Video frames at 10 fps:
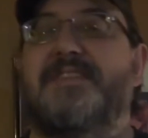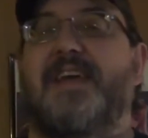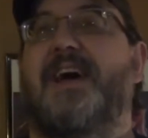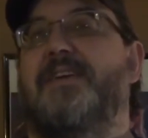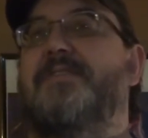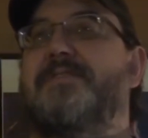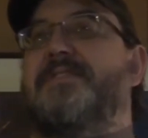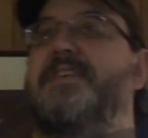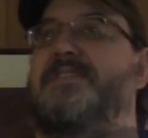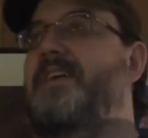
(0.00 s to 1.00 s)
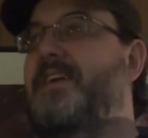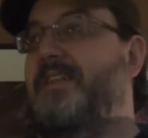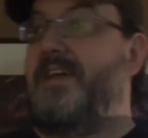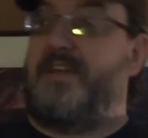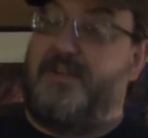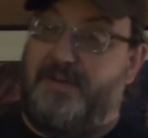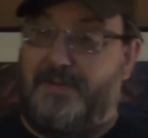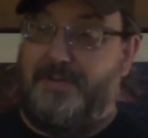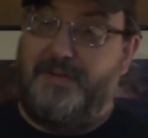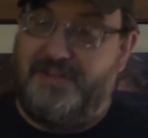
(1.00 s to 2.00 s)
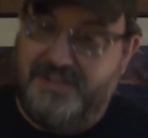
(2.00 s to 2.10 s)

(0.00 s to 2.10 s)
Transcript: guy who is like saying like, you know,